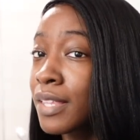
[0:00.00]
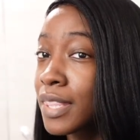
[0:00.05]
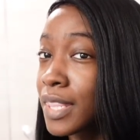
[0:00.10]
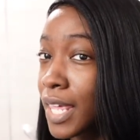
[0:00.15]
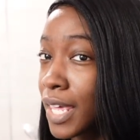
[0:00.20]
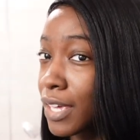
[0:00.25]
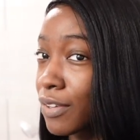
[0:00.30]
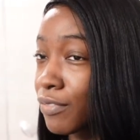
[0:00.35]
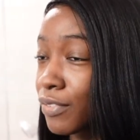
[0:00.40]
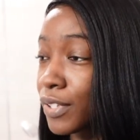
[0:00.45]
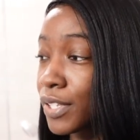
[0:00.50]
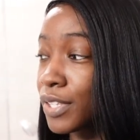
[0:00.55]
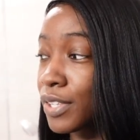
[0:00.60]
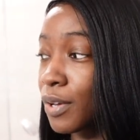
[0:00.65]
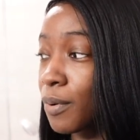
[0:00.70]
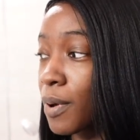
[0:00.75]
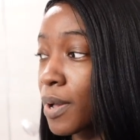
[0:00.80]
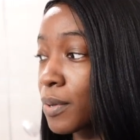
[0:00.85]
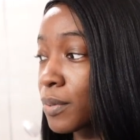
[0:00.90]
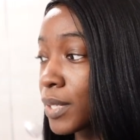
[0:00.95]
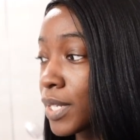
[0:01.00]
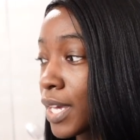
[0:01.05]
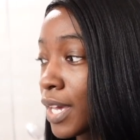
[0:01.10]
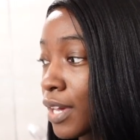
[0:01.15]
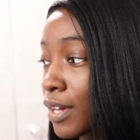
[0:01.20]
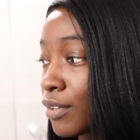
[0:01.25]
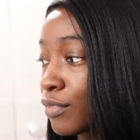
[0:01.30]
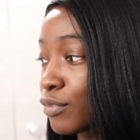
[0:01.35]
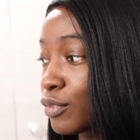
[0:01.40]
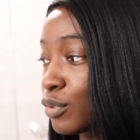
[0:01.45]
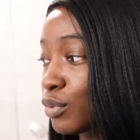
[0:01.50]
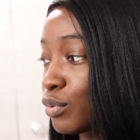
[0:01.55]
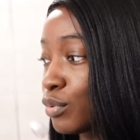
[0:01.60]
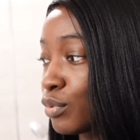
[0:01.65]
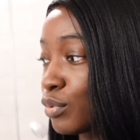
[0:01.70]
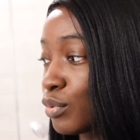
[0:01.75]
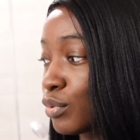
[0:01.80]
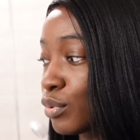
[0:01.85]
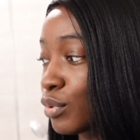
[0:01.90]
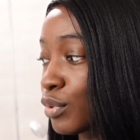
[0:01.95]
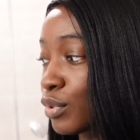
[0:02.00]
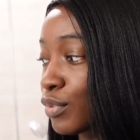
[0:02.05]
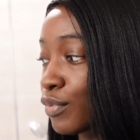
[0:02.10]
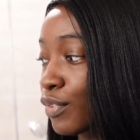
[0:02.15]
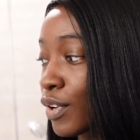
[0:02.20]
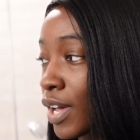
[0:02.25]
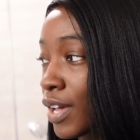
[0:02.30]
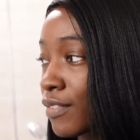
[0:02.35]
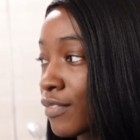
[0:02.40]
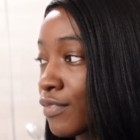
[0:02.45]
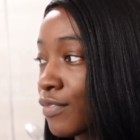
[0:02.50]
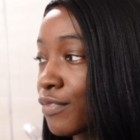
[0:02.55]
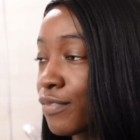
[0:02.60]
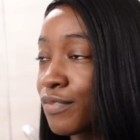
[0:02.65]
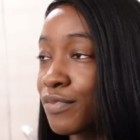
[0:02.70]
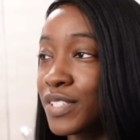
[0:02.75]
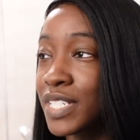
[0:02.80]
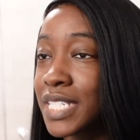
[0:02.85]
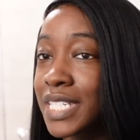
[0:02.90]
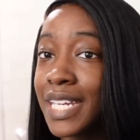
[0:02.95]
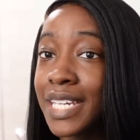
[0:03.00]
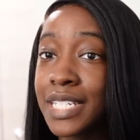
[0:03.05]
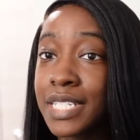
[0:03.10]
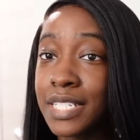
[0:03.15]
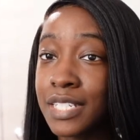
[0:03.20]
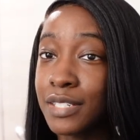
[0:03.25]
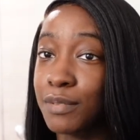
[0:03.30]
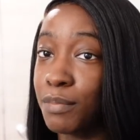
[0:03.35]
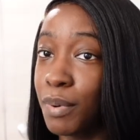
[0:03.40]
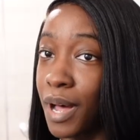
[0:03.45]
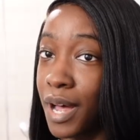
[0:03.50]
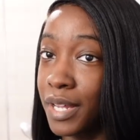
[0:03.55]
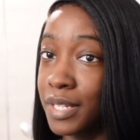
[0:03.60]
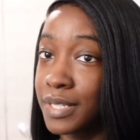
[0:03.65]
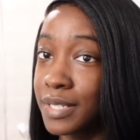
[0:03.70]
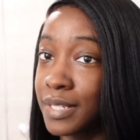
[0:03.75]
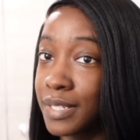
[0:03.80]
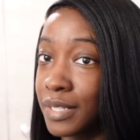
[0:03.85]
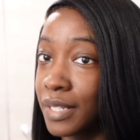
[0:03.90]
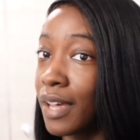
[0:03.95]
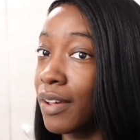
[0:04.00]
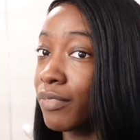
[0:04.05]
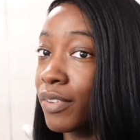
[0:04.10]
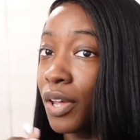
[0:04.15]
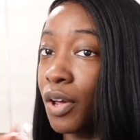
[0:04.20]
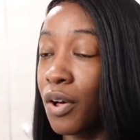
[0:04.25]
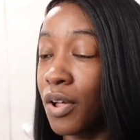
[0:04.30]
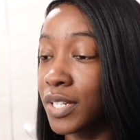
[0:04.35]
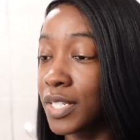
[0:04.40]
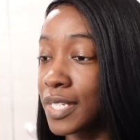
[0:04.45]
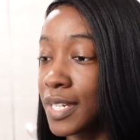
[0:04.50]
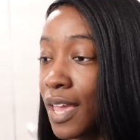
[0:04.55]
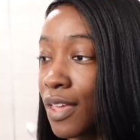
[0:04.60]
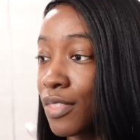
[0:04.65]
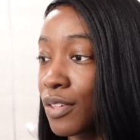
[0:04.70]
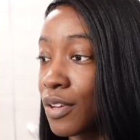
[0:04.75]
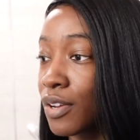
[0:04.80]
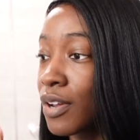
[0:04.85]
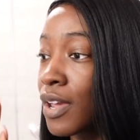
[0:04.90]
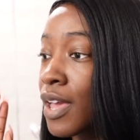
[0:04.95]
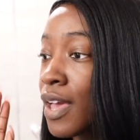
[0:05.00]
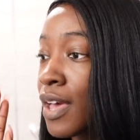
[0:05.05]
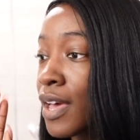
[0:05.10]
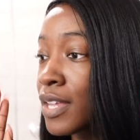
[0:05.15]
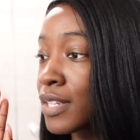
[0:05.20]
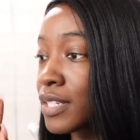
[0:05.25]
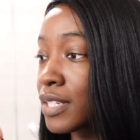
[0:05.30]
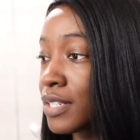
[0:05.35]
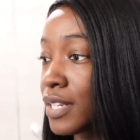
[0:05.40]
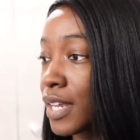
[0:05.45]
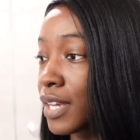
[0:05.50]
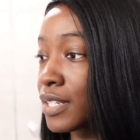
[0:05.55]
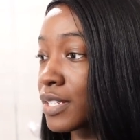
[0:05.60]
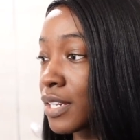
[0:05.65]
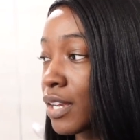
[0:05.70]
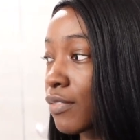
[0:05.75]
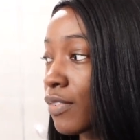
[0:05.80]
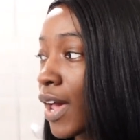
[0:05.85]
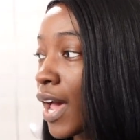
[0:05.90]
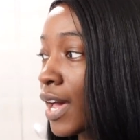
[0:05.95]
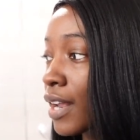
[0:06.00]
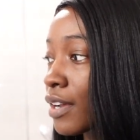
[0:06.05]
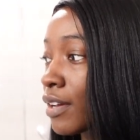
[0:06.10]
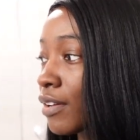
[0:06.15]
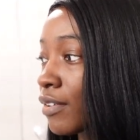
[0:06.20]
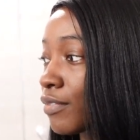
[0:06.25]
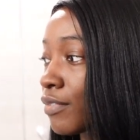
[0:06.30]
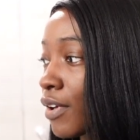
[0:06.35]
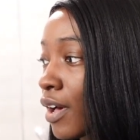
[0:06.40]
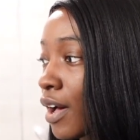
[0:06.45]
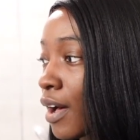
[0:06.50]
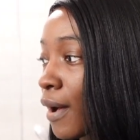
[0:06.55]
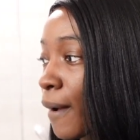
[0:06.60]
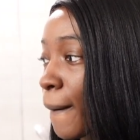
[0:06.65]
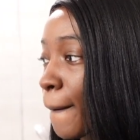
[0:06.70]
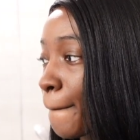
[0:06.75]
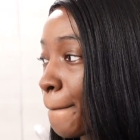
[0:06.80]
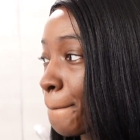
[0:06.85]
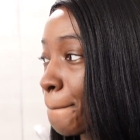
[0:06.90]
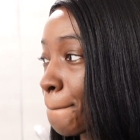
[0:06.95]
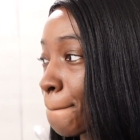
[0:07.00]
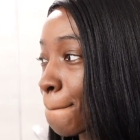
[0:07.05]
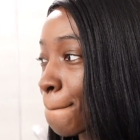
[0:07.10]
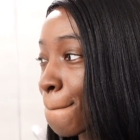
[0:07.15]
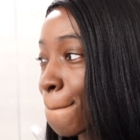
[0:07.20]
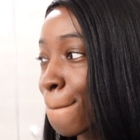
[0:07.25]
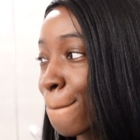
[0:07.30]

Thankfully though, I only have two, three, five, six boxes left like all together to take stuff out of. Um,